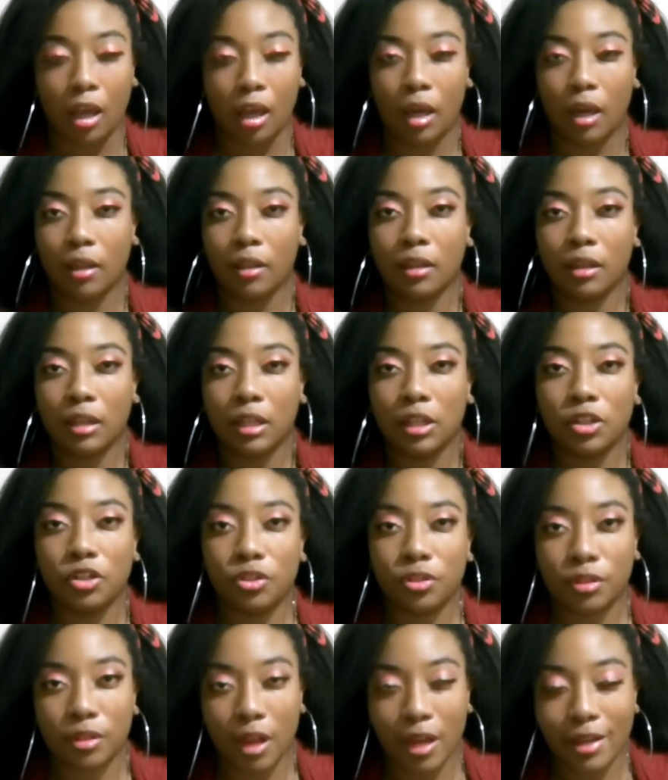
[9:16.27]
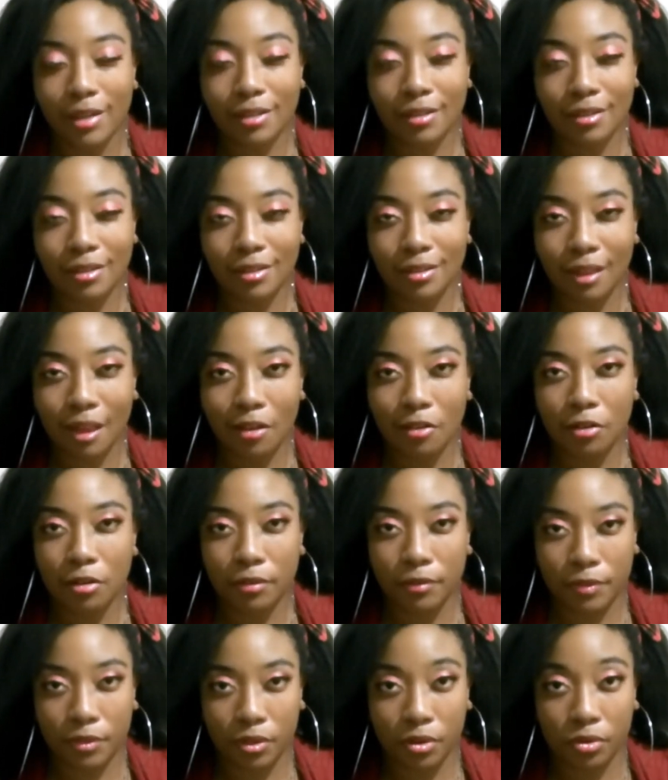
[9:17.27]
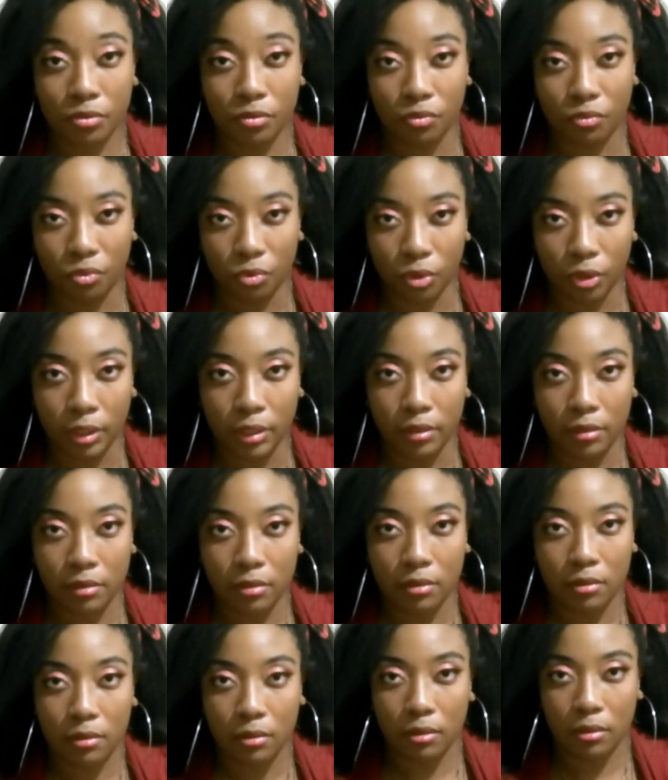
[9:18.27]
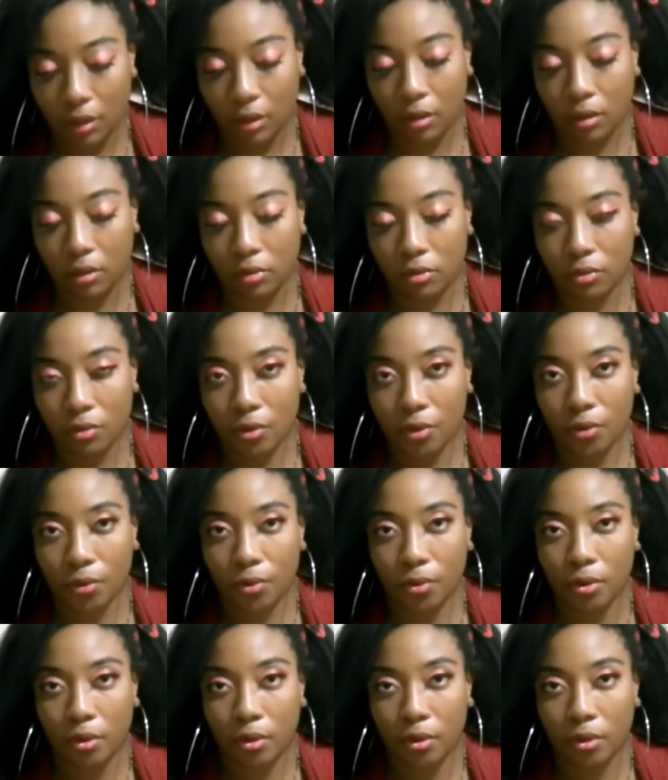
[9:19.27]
I think he just likes the sound of his own voice. Okay, so